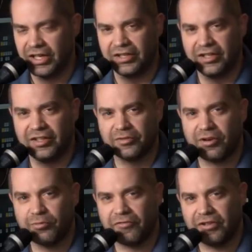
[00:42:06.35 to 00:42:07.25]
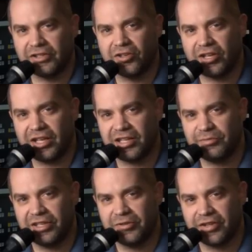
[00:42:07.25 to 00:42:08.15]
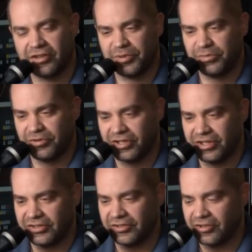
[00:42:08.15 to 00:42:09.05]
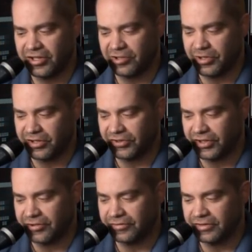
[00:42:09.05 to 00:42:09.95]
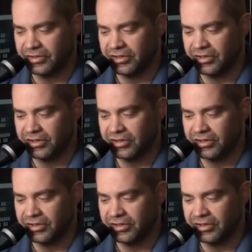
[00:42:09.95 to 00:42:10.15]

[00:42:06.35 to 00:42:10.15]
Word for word: It, it is a lot more fun to go to N A B with other people than it is to try and go by yourself.